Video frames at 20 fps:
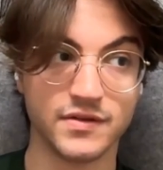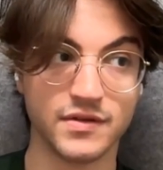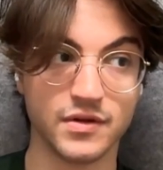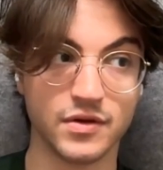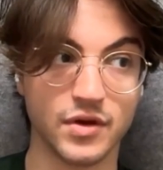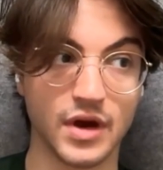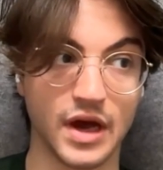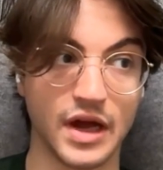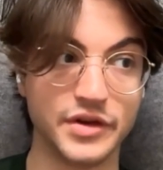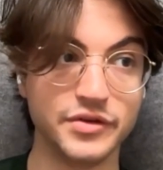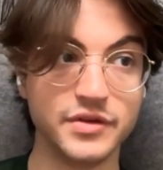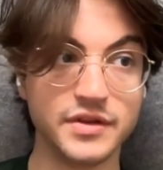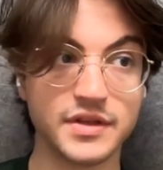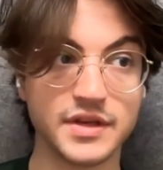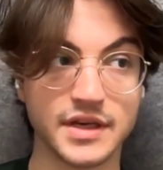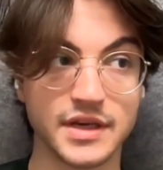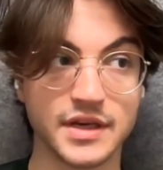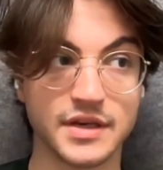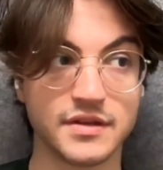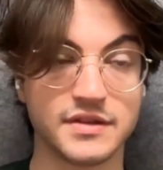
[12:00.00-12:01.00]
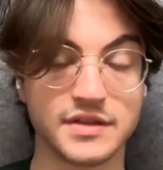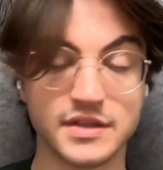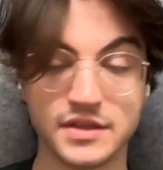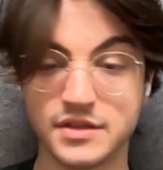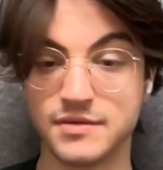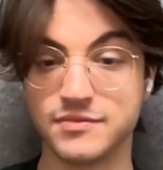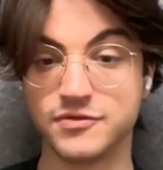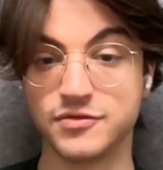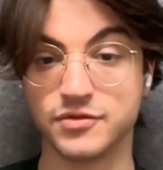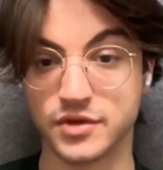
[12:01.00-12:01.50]
So I do think
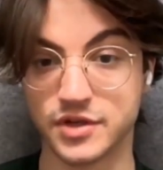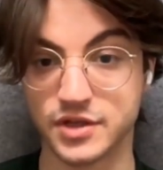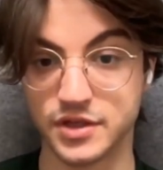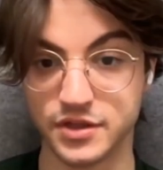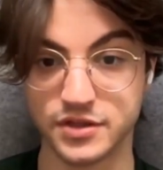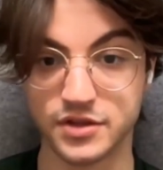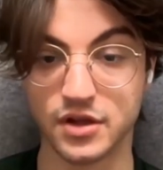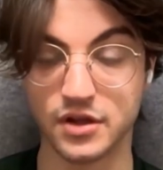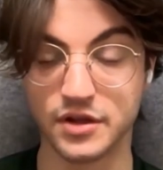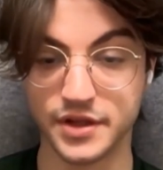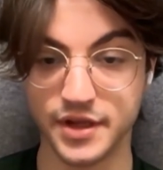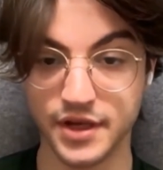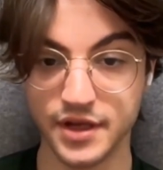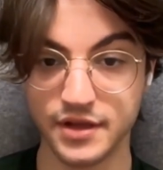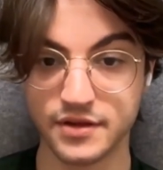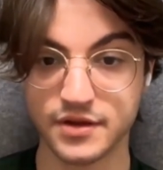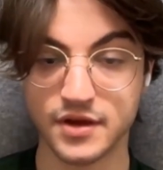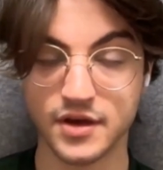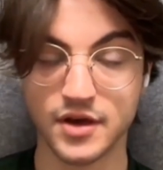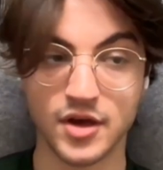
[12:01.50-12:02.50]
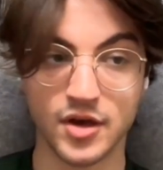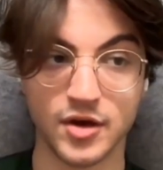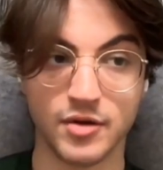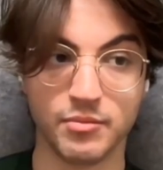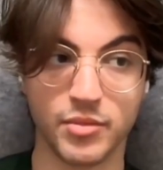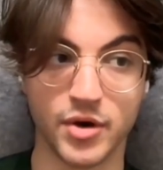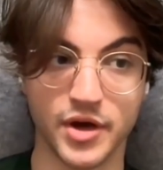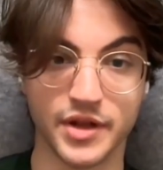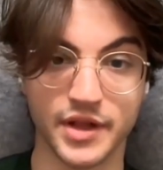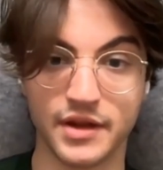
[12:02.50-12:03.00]
systems will consolidate,
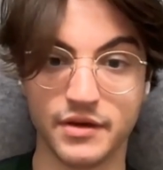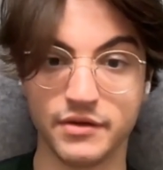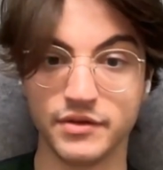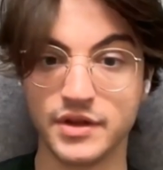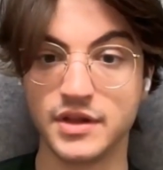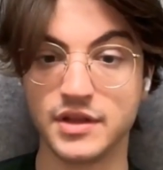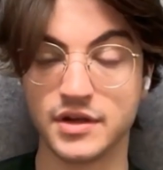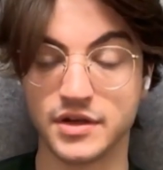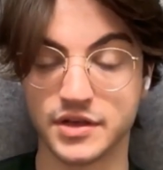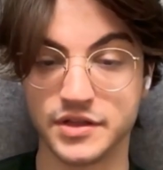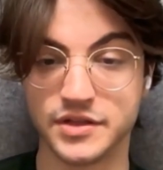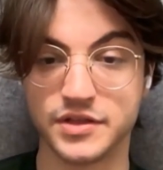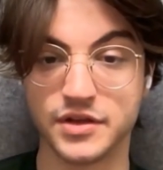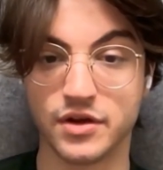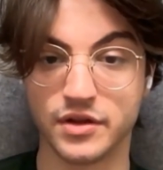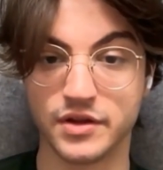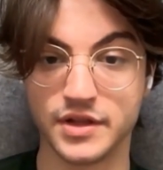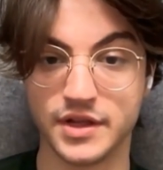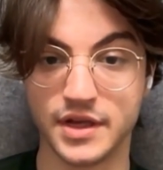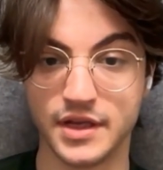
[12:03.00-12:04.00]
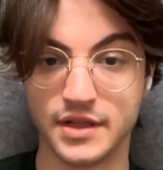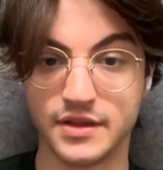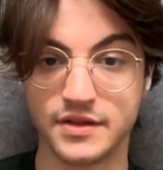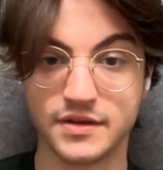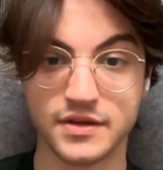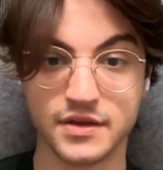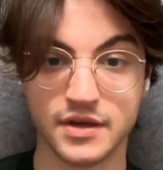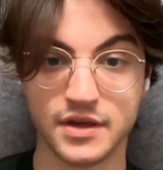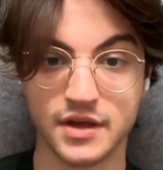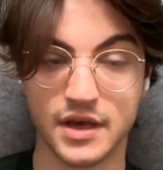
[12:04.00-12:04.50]
but I don't think they'll
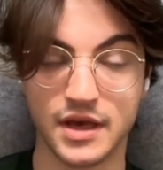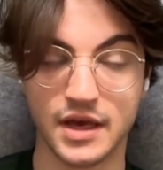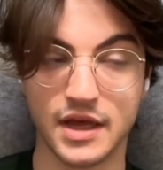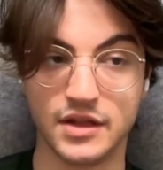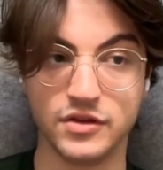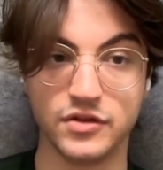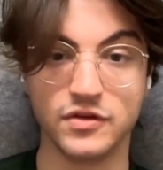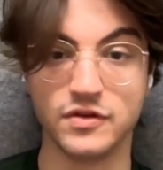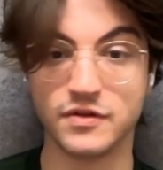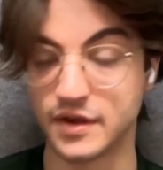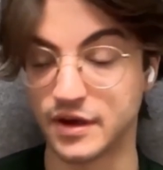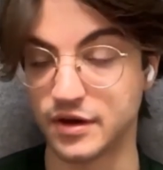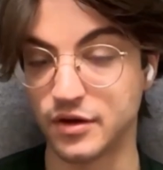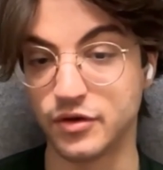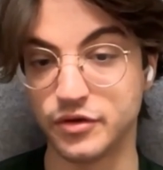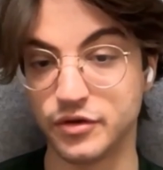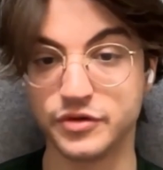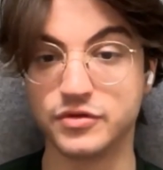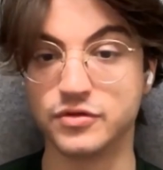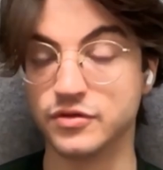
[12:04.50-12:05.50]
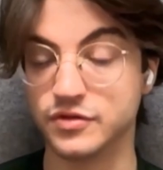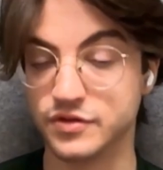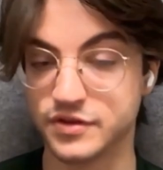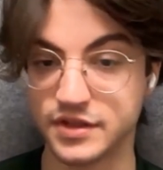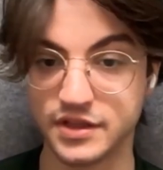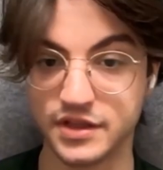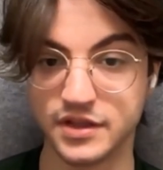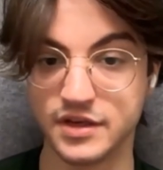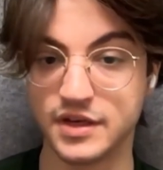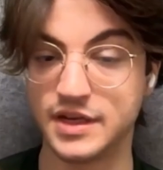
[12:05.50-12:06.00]
consolidate and use like all the
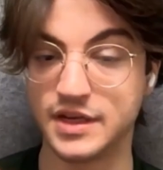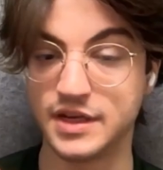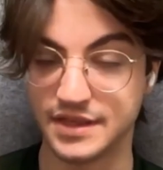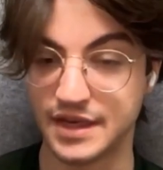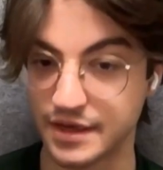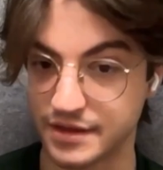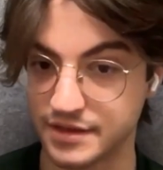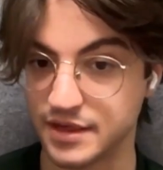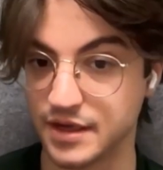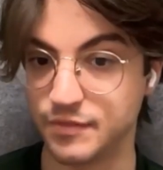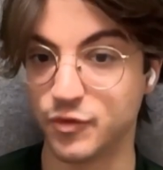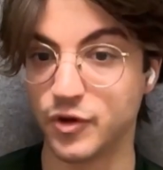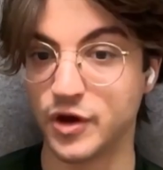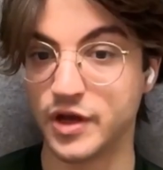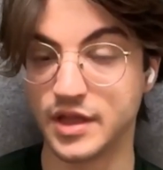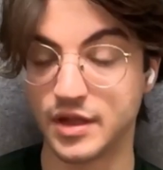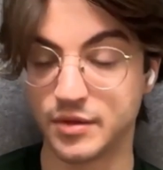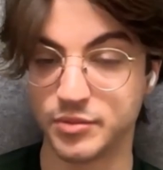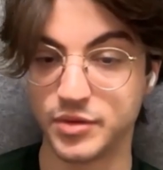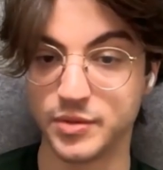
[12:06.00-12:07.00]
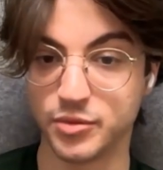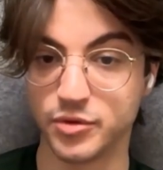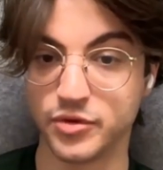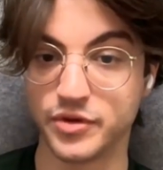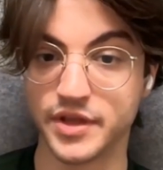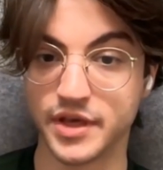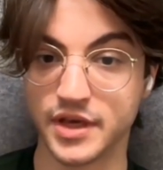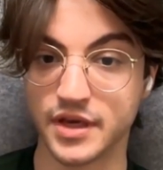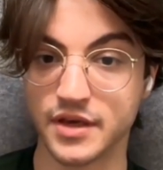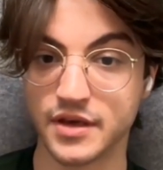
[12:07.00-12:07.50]
tools in the exact same way that
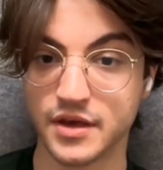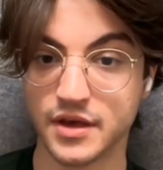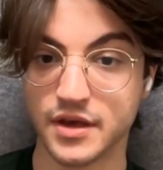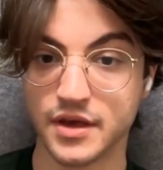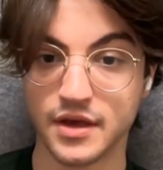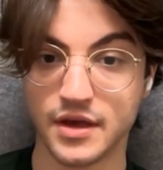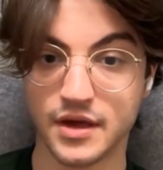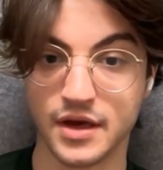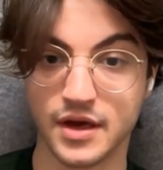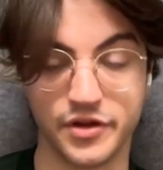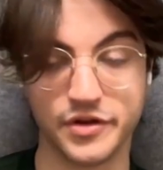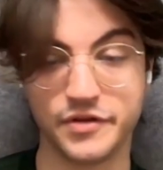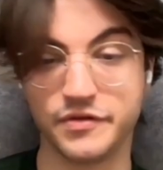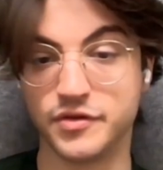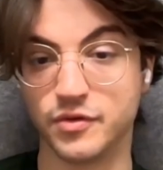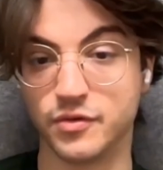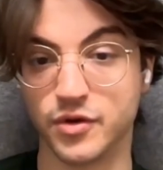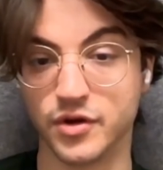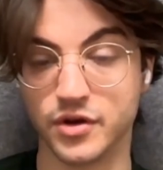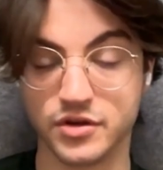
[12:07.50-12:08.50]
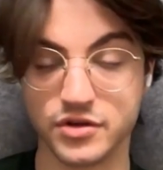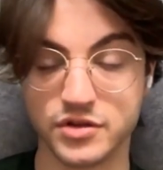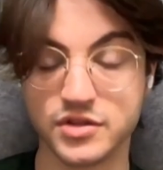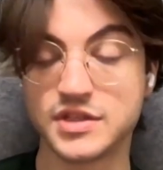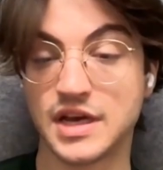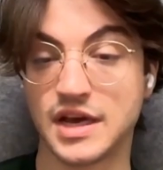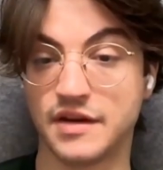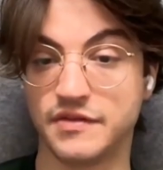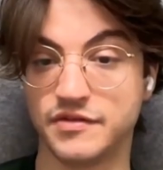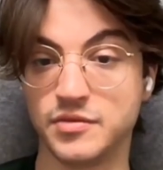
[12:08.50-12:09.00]
people think. A lot of the work you
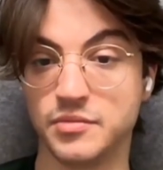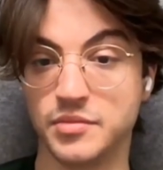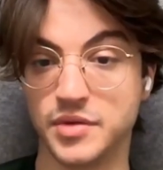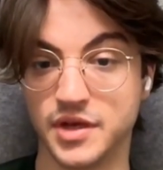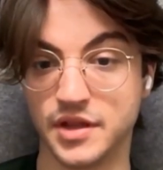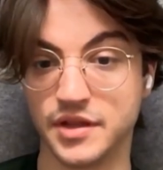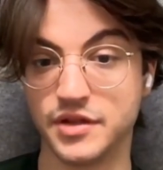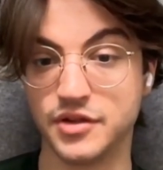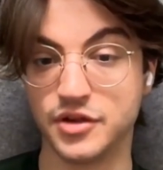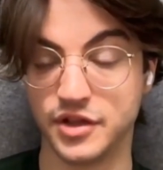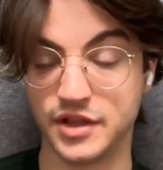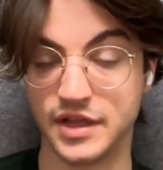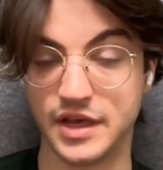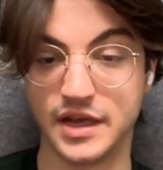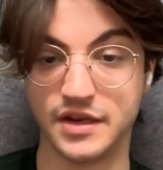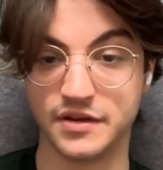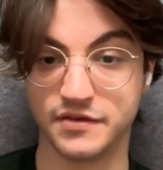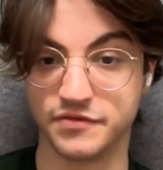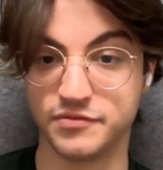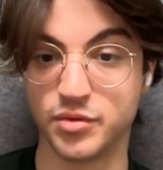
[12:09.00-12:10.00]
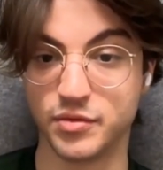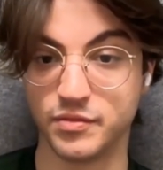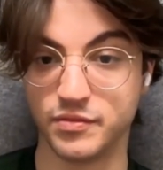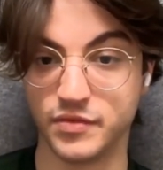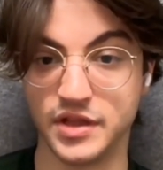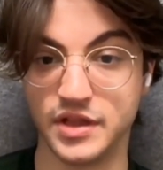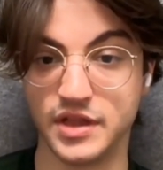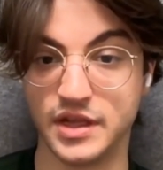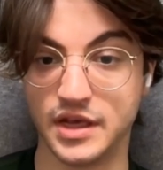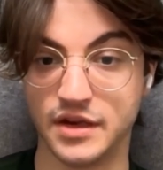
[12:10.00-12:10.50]
just have to build
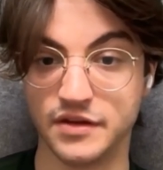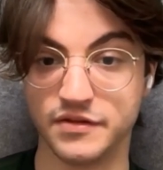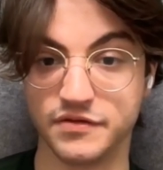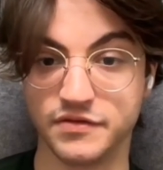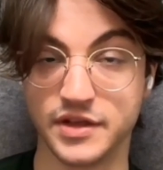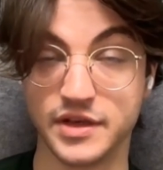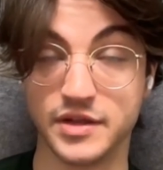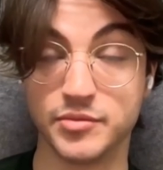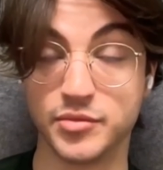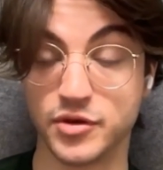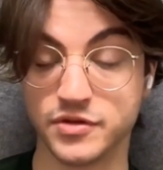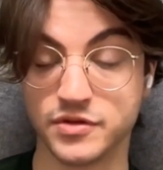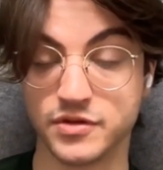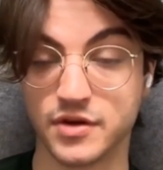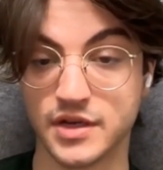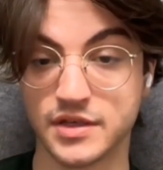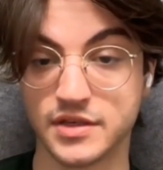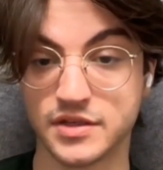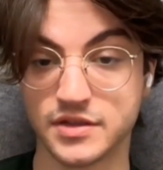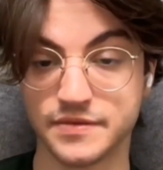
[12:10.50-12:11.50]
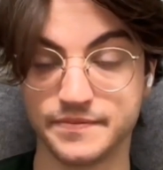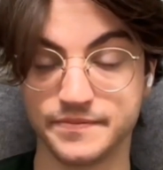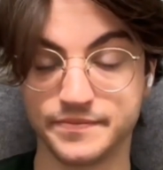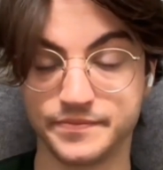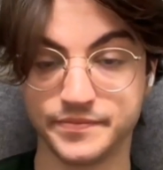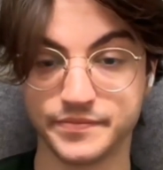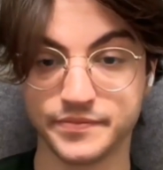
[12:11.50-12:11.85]
natively in Postgres.